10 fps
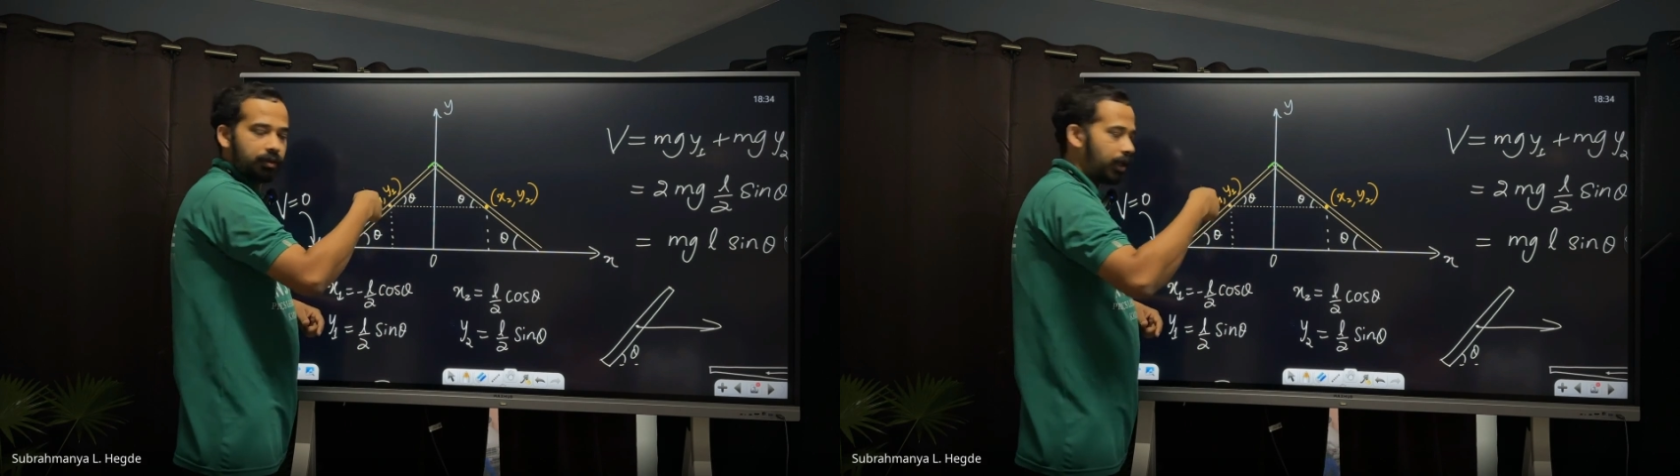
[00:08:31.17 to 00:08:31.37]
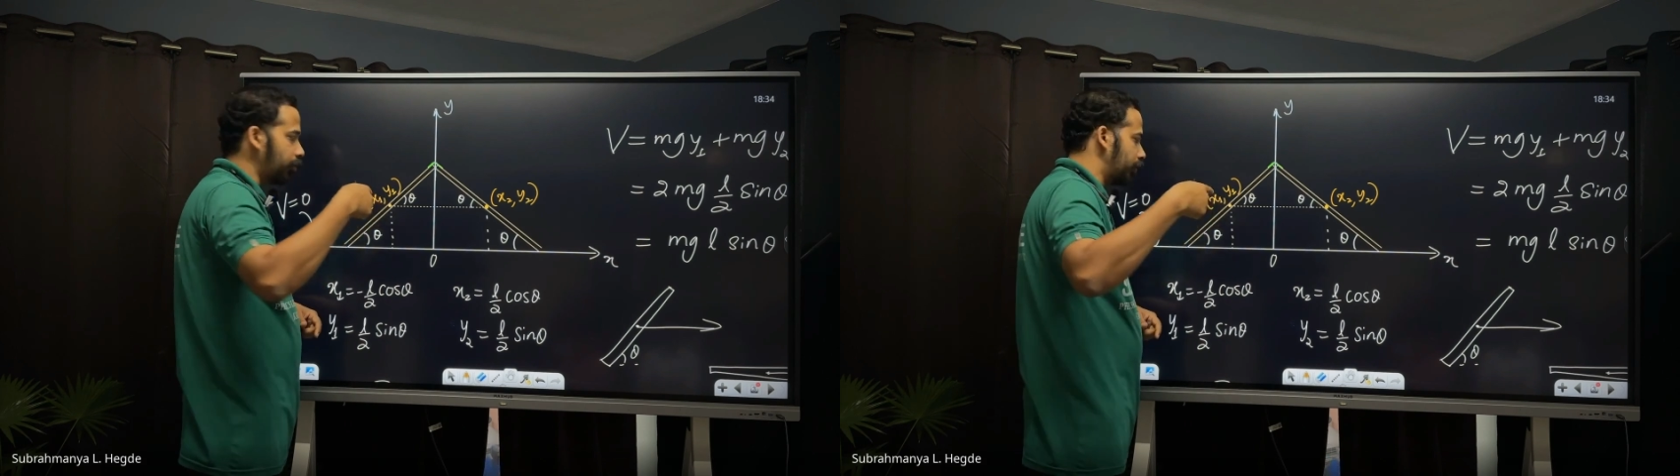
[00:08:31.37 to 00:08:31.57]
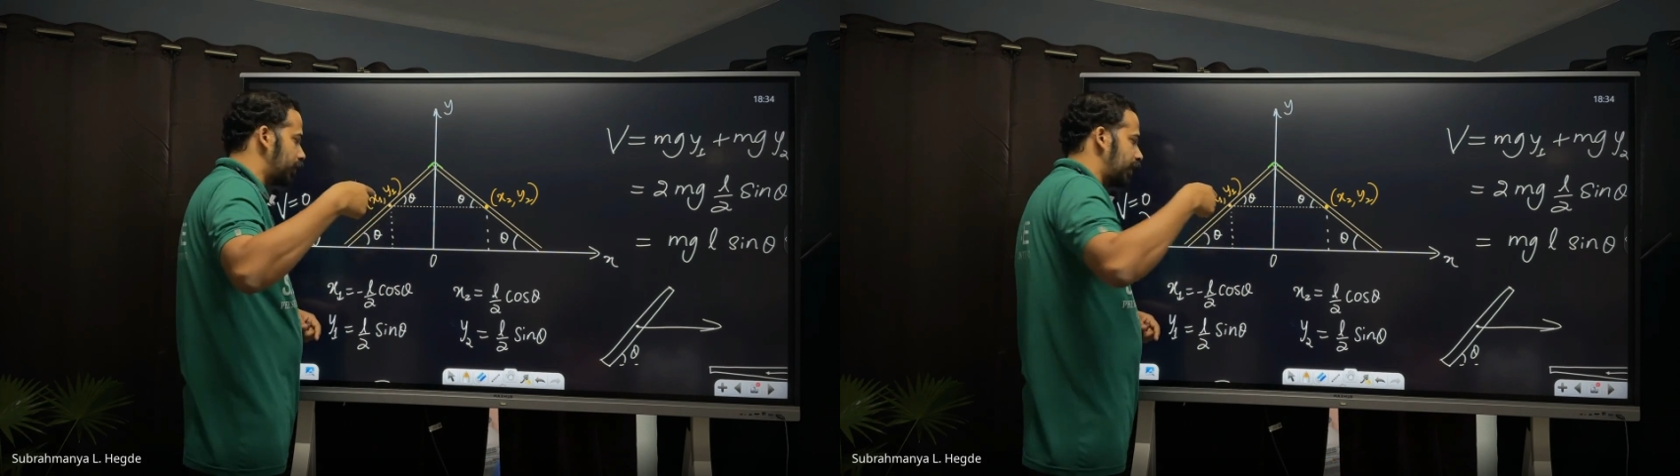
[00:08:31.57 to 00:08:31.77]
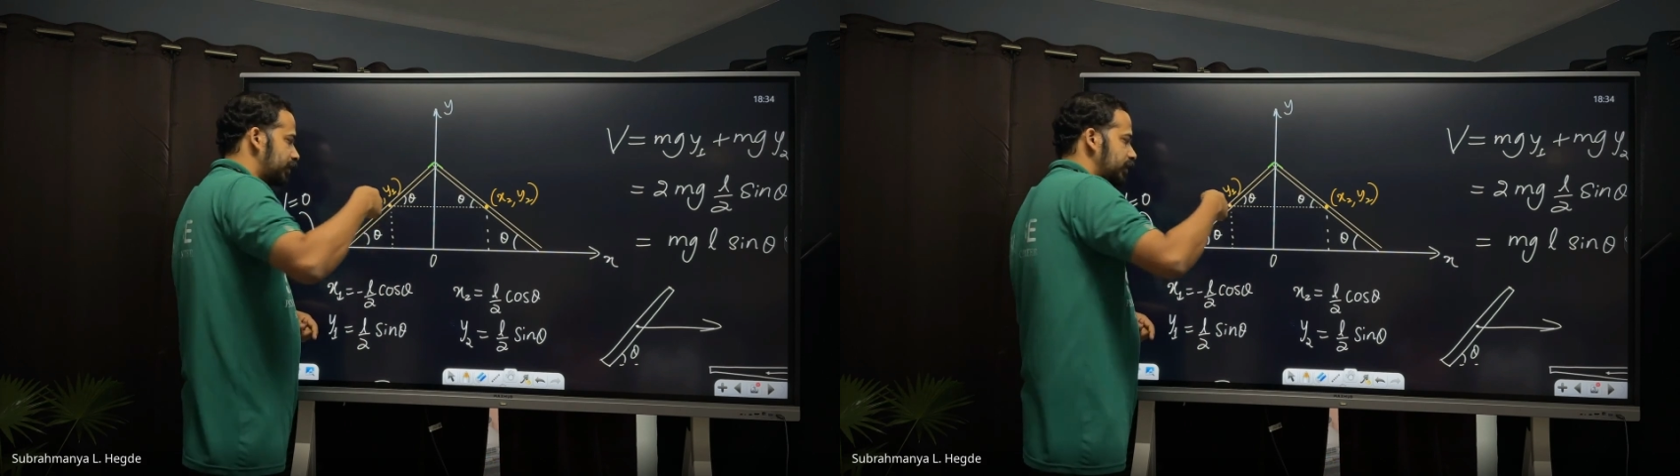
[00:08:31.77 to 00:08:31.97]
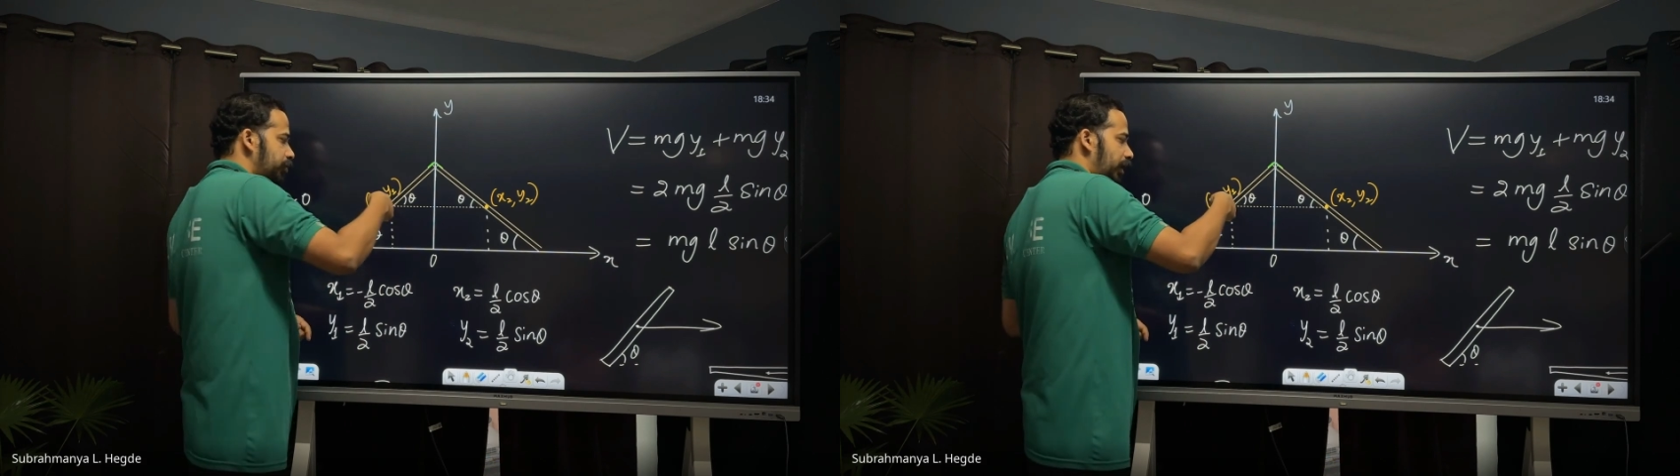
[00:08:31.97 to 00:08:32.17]
about an
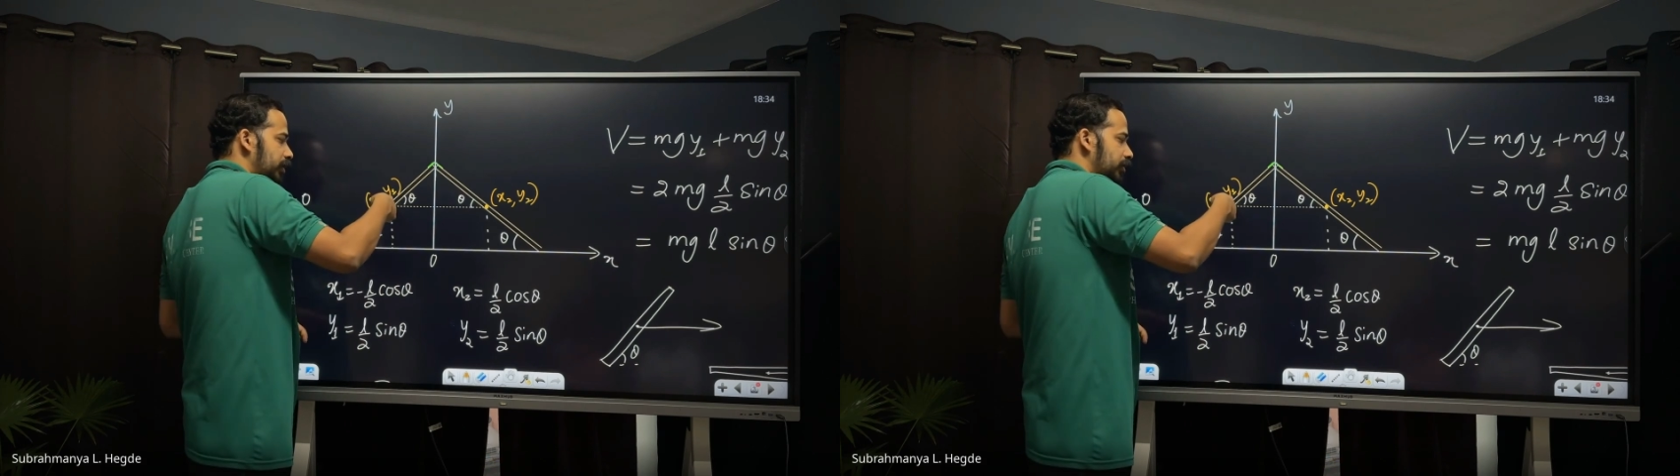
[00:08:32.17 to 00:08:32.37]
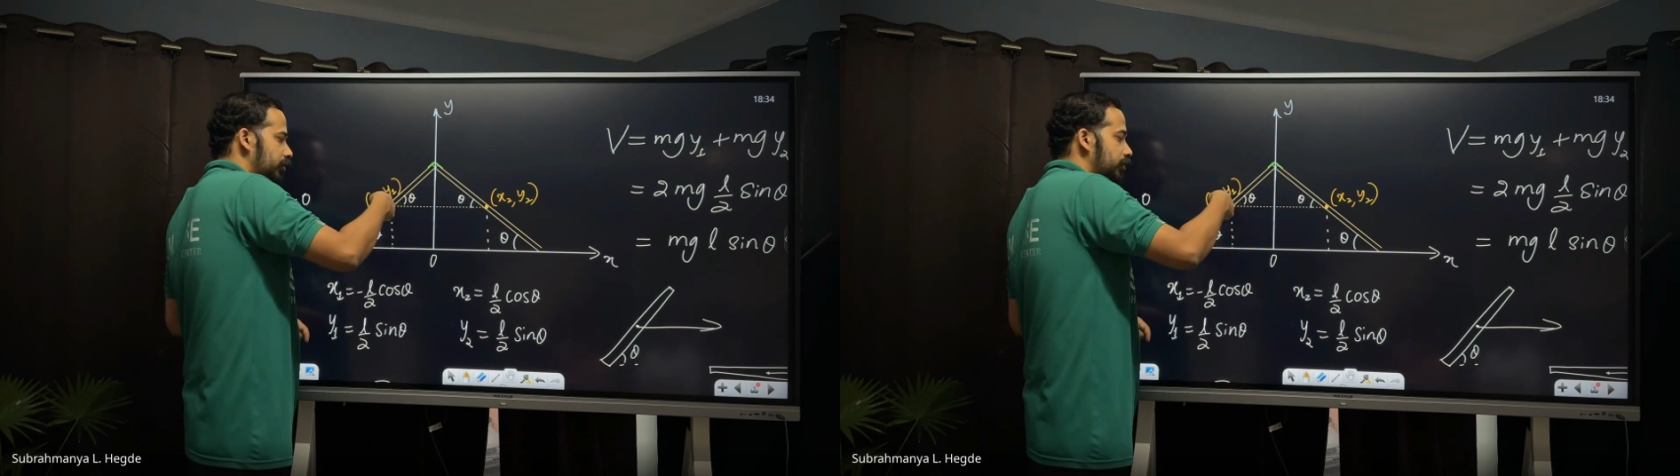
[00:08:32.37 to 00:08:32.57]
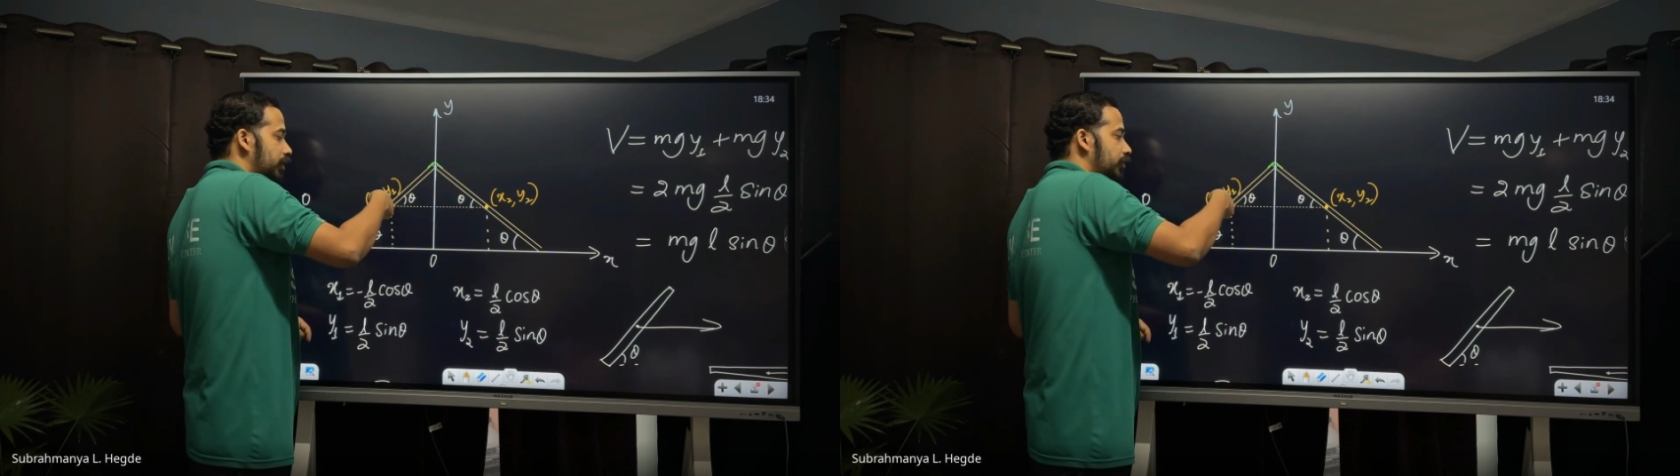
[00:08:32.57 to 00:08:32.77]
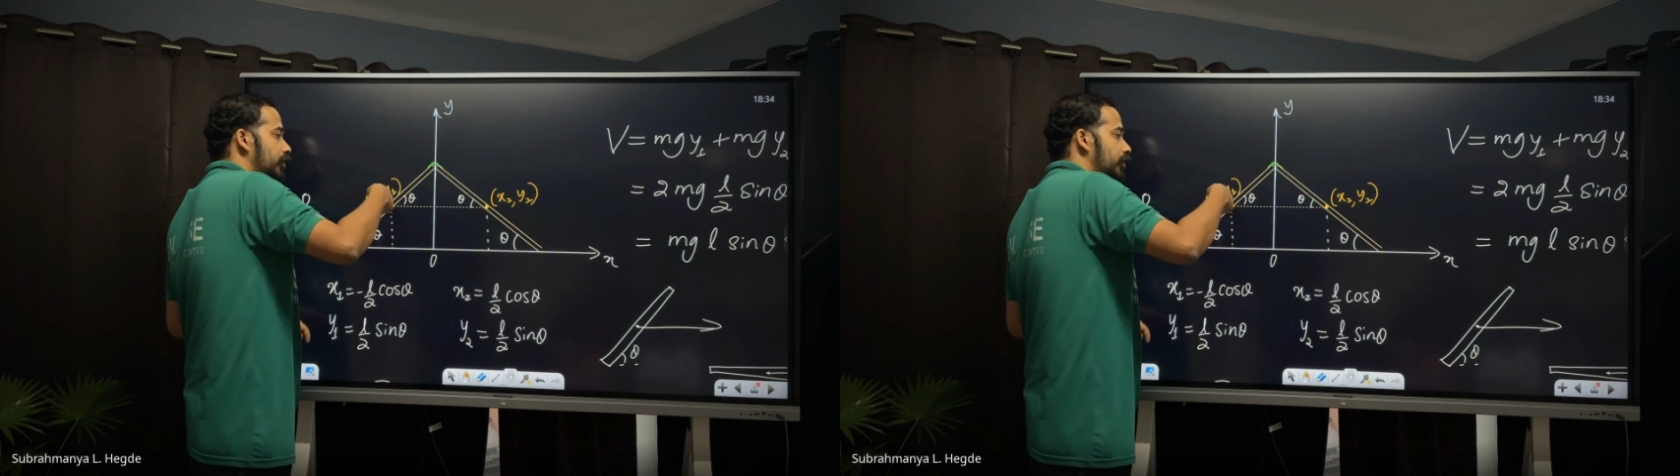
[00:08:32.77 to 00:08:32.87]
axis passing through center